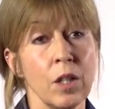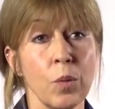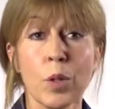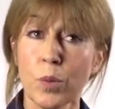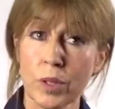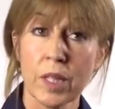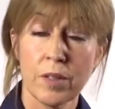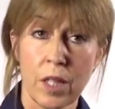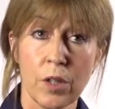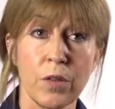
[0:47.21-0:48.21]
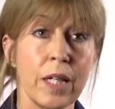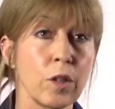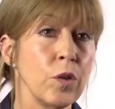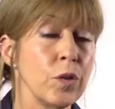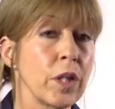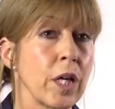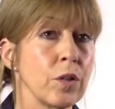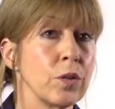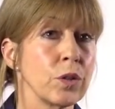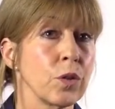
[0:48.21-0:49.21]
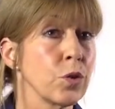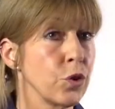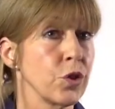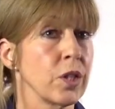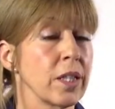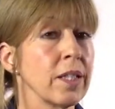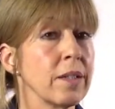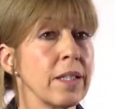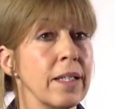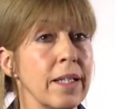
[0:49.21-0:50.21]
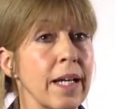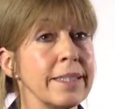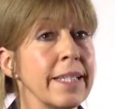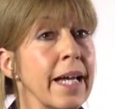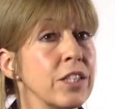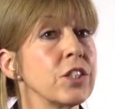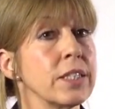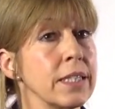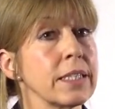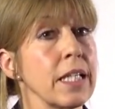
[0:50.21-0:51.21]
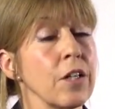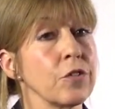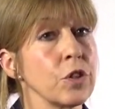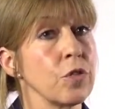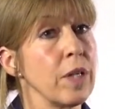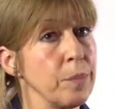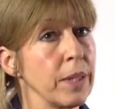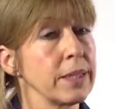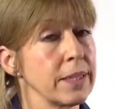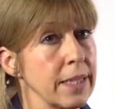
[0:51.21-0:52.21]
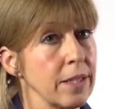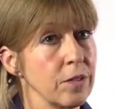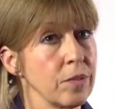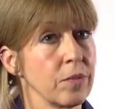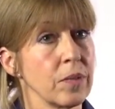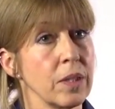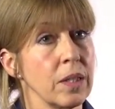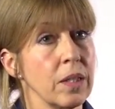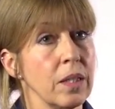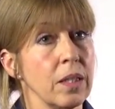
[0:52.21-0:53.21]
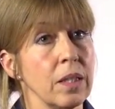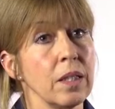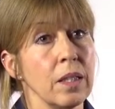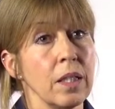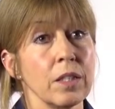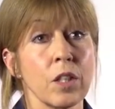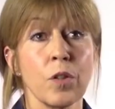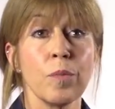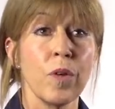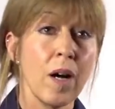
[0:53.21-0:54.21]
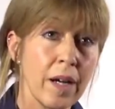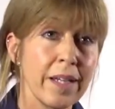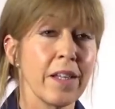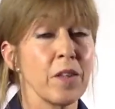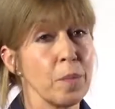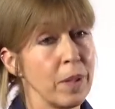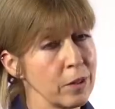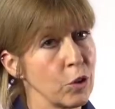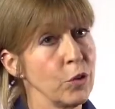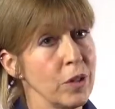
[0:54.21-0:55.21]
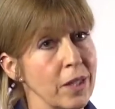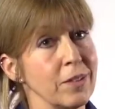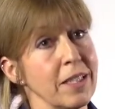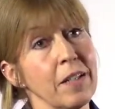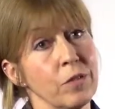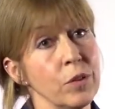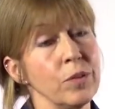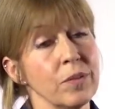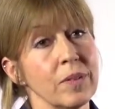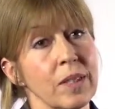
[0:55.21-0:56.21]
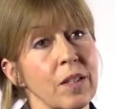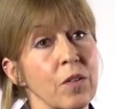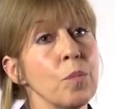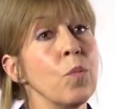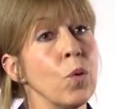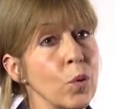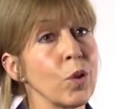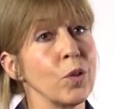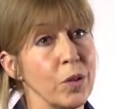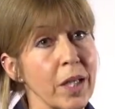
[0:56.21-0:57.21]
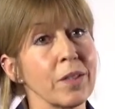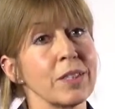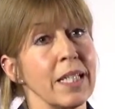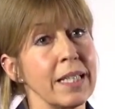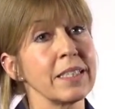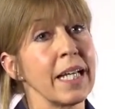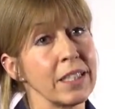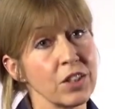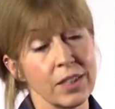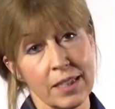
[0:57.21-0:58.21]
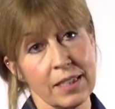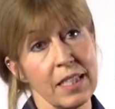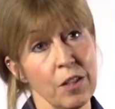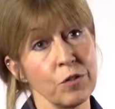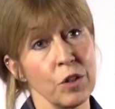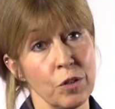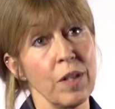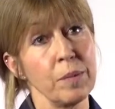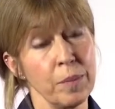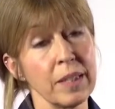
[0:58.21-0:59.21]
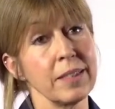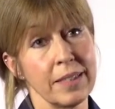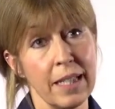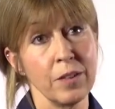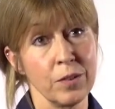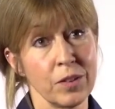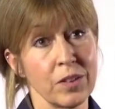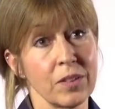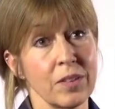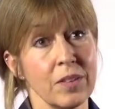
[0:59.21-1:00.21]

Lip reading: We also know that glucose or sugar attaches itself to the red blood cell. So the higher the blood glucose level, the more glucose that attaches itself to the red blood cells.